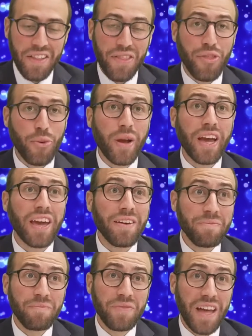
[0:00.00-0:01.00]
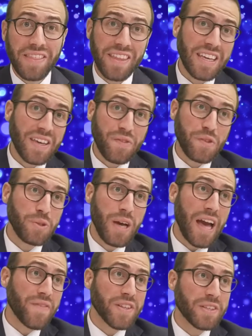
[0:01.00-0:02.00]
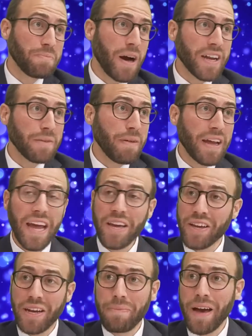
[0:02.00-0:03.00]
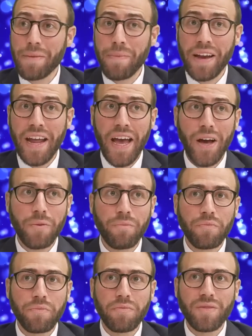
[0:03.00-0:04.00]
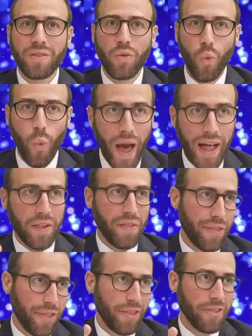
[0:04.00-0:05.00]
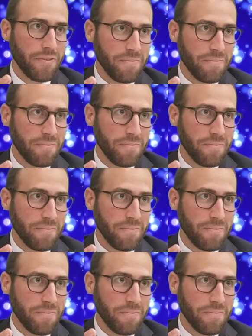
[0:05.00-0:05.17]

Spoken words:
Three, I think if you haven't bought in by now, you're going to buy in by now. Wealth.